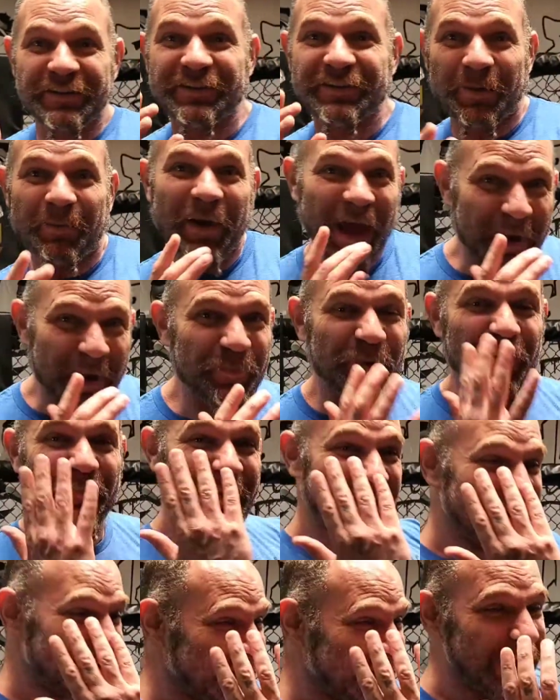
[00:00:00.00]
some head
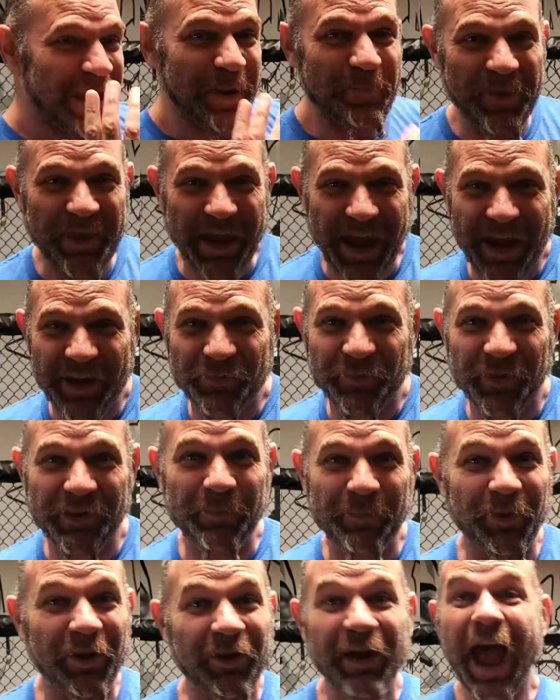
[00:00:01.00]
movement, keeping the hands where they
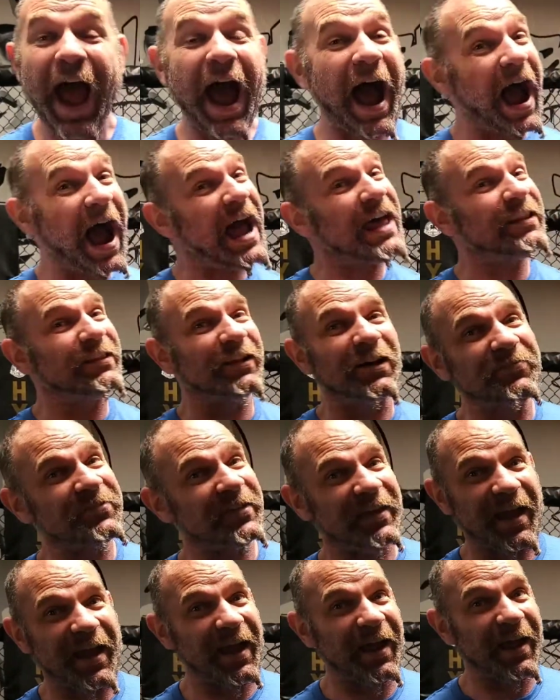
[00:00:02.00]
belong. I love the
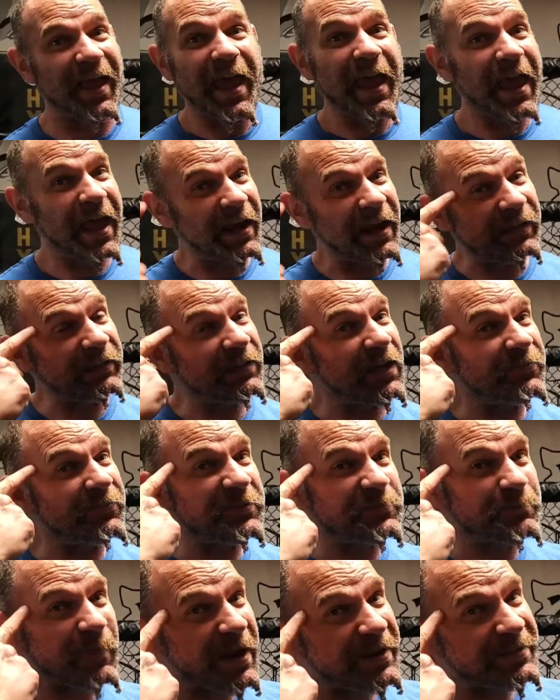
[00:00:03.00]
guy. Yeah. And I love his
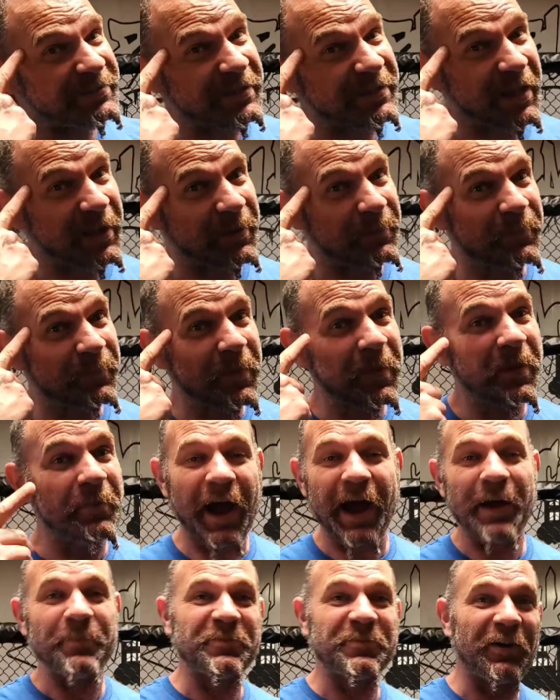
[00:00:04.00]
mindset.
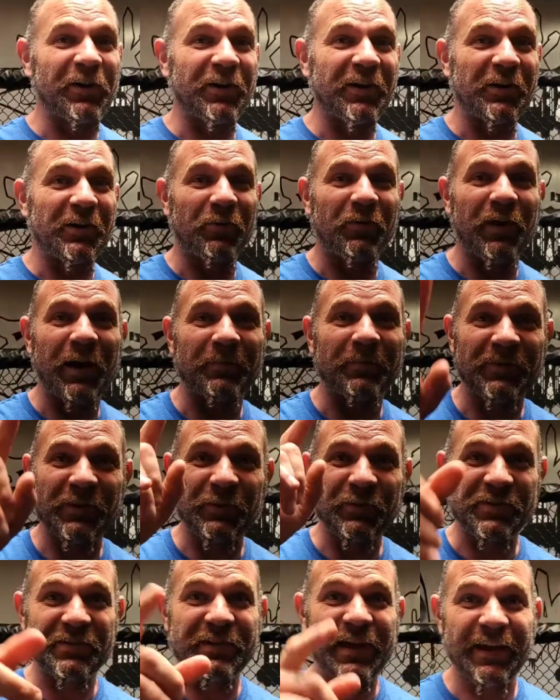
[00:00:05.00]
Right. I'm sorry to interrupt. You
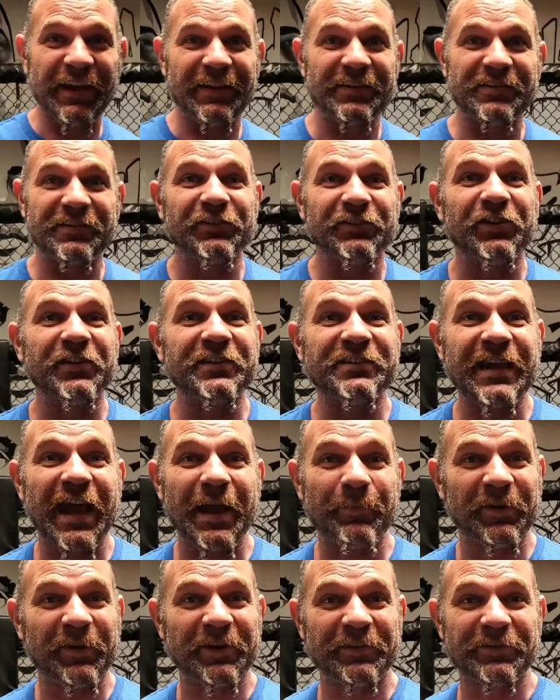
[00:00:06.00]
were saying this is a good
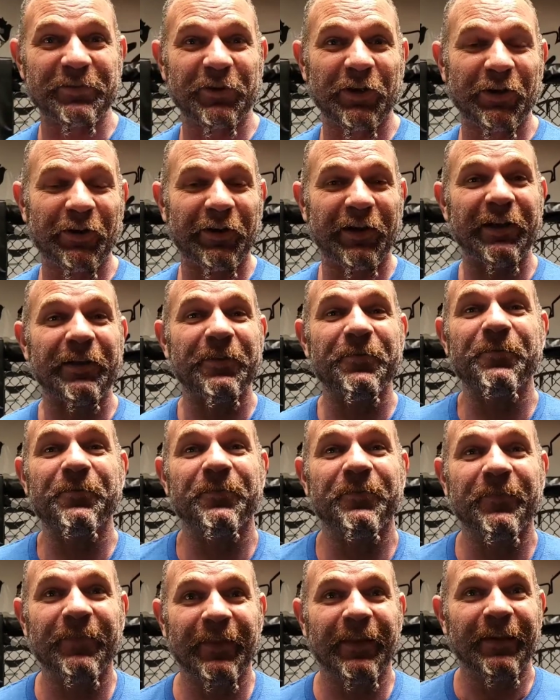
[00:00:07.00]
time because of Jiří.
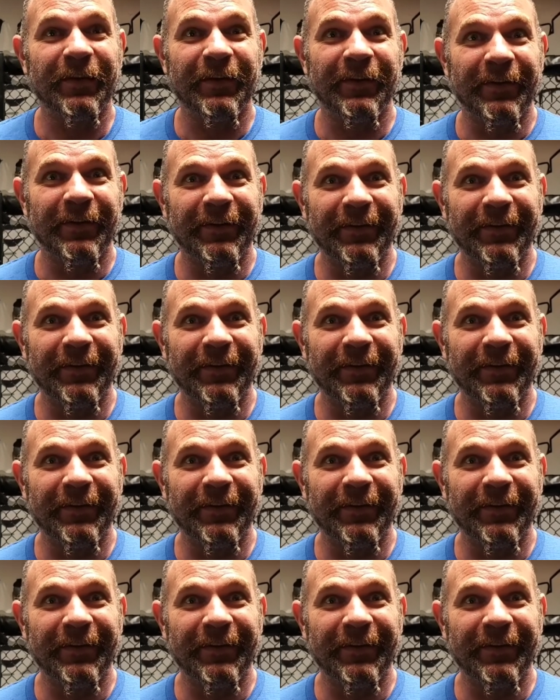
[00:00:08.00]
Well,